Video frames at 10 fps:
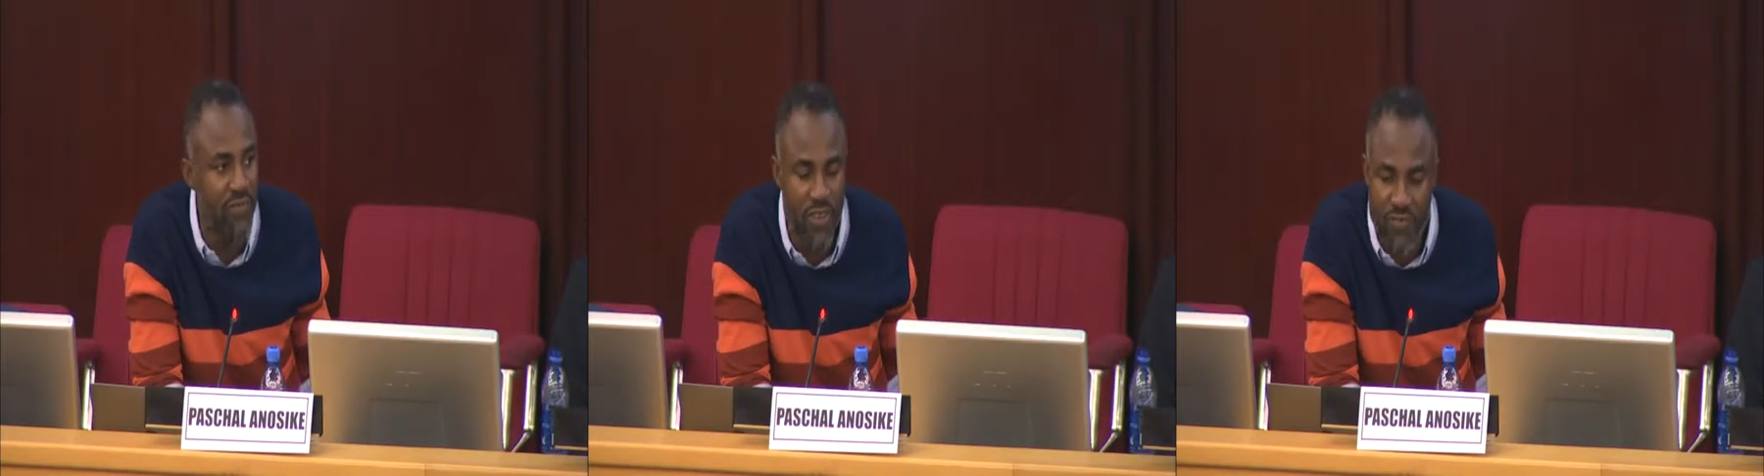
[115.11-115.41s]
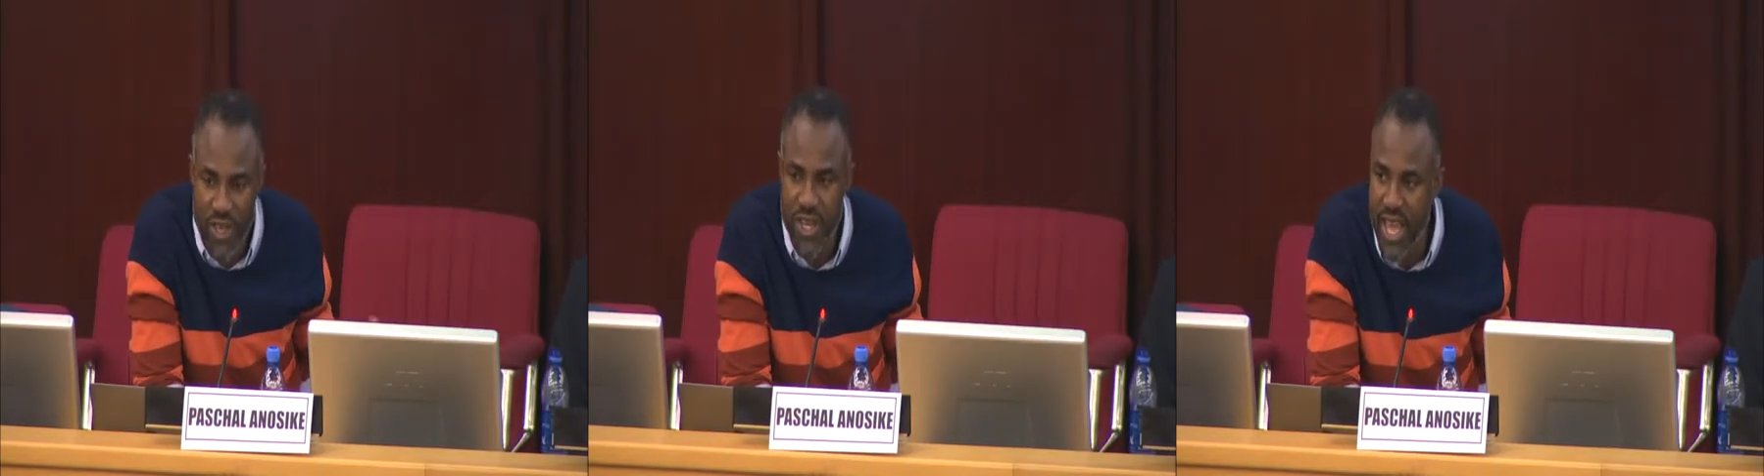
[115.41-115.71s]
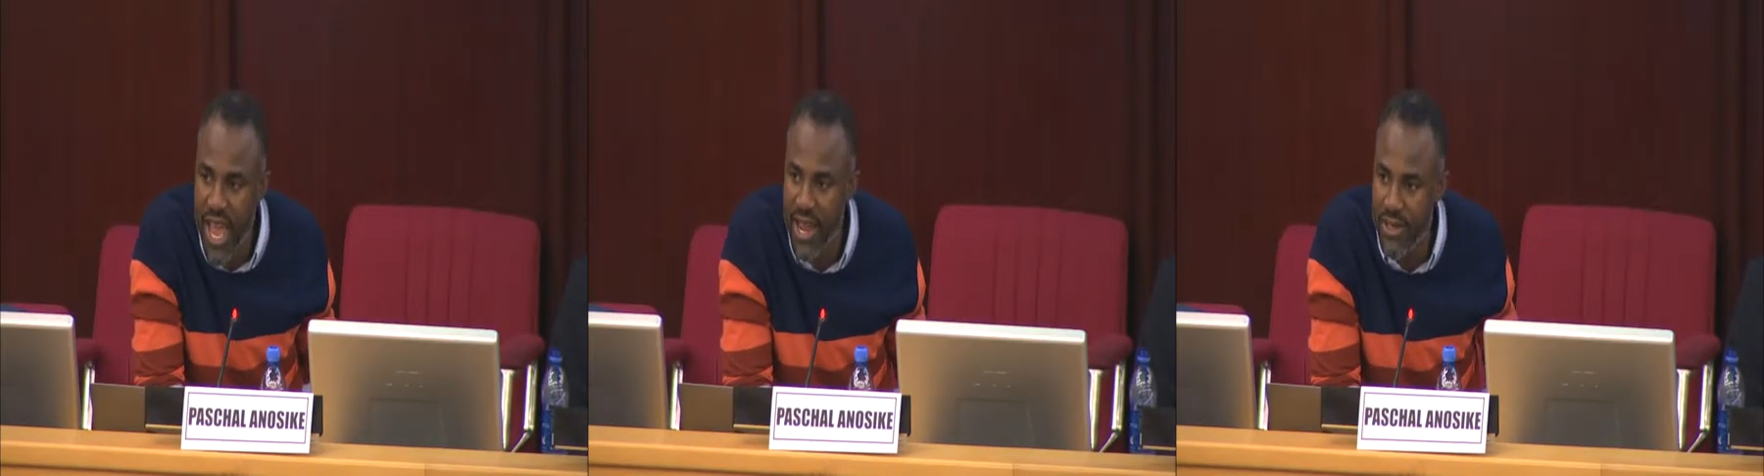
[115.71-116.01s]
15
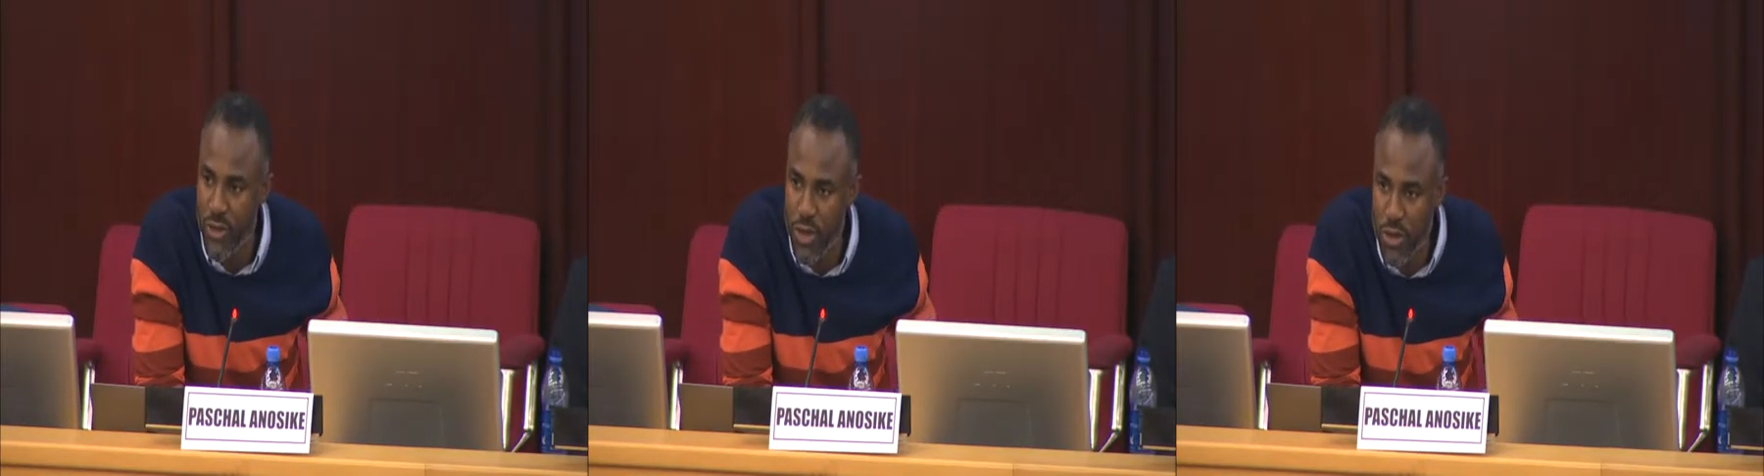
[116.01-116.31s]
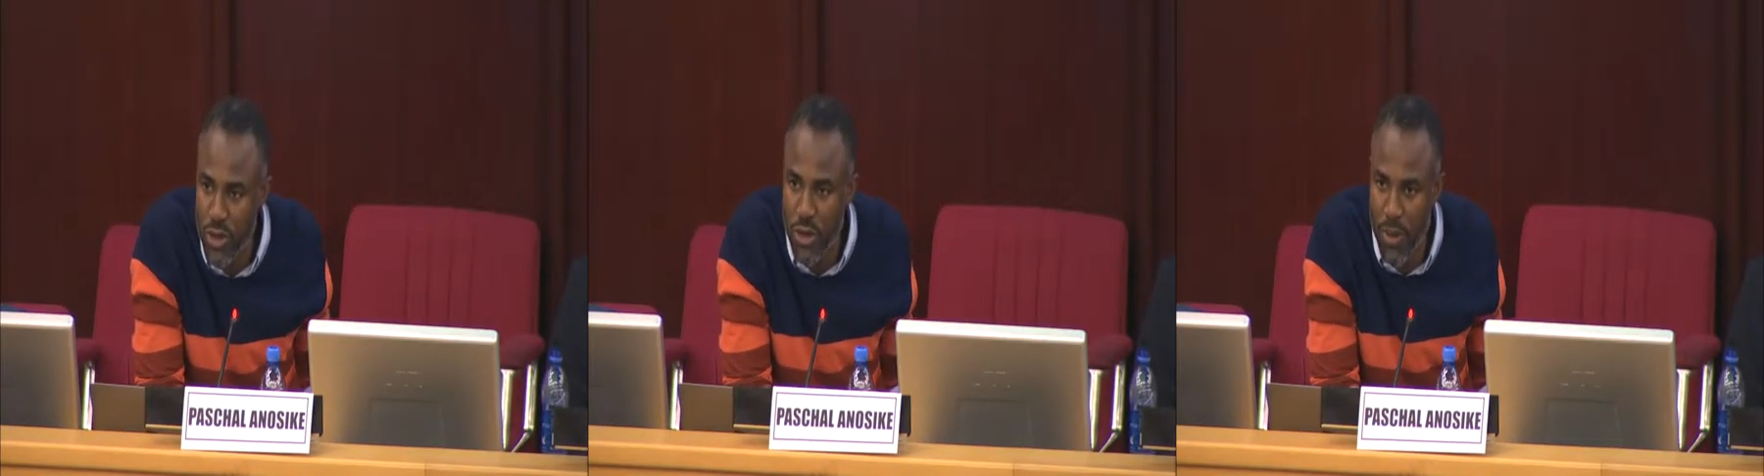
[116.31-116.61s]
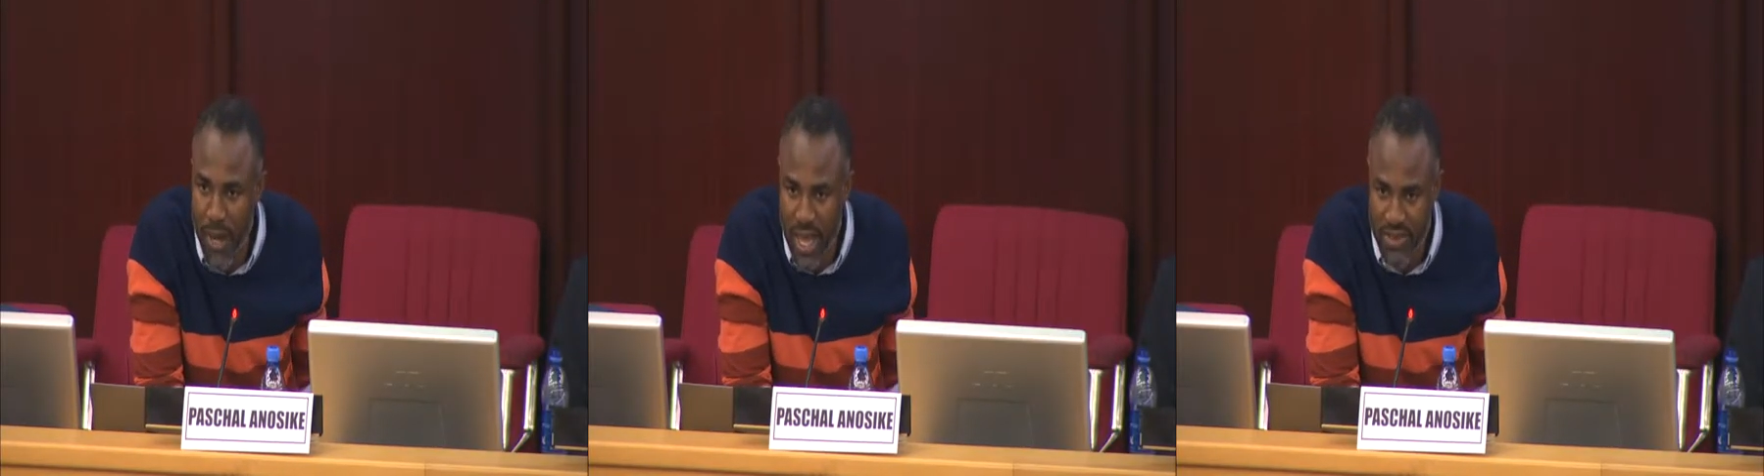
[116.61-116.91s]
years, due to
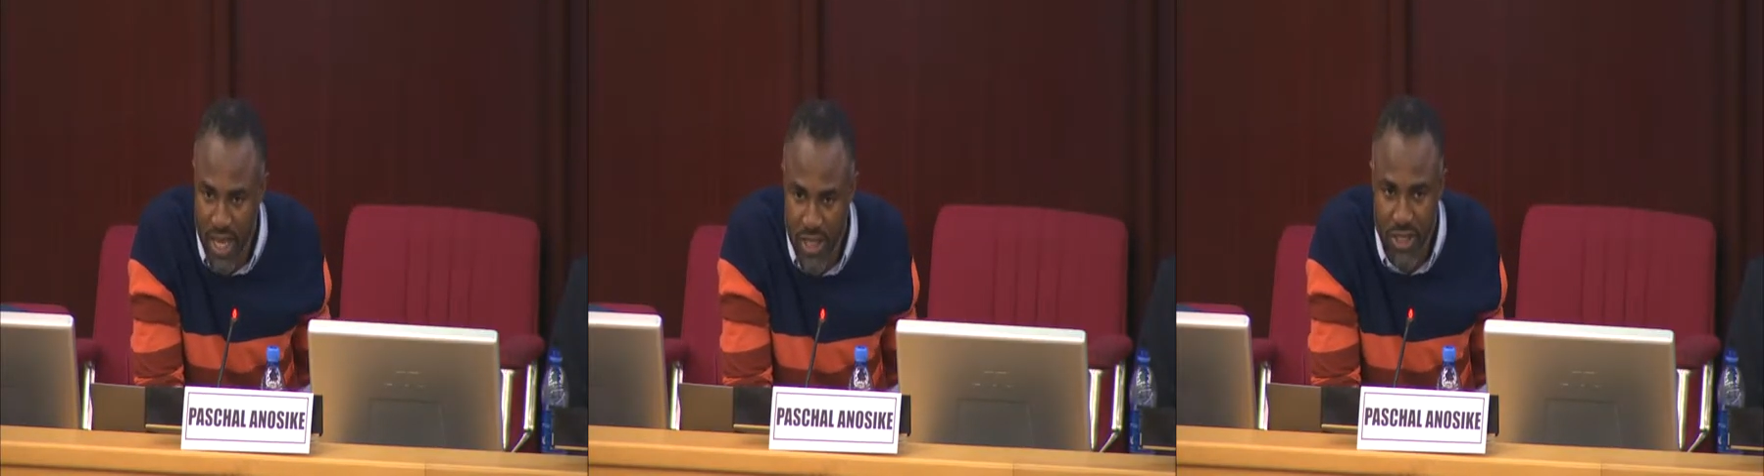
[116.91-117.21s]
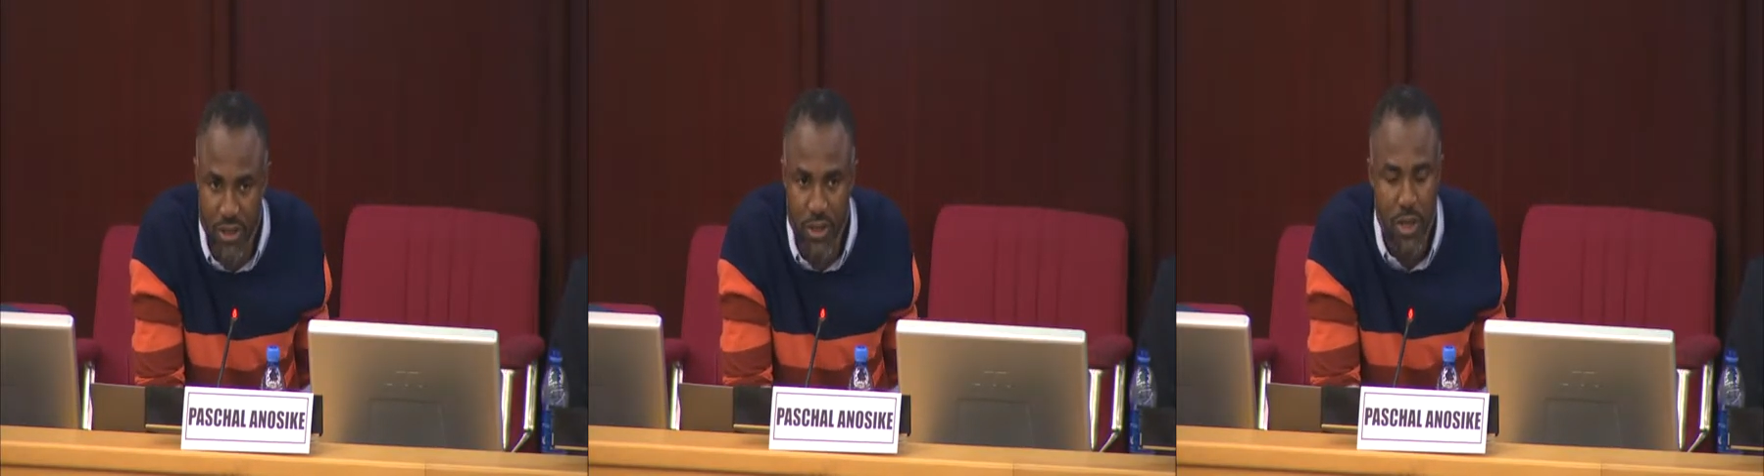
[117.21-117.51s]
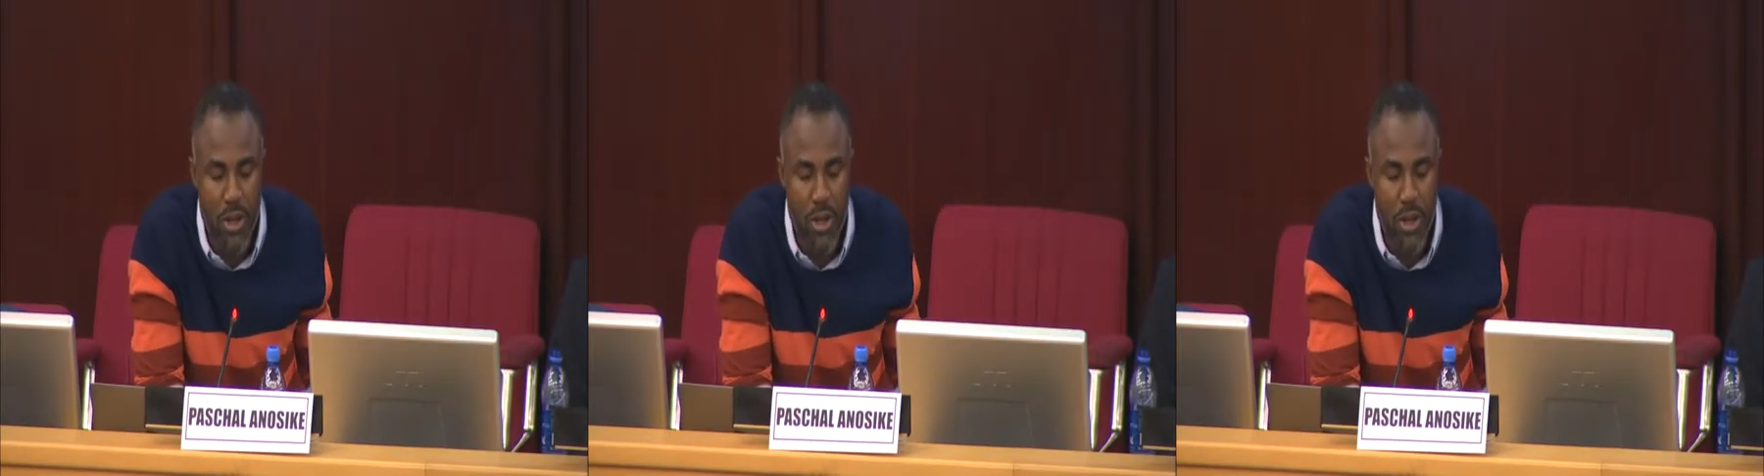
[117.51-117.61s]
globalization,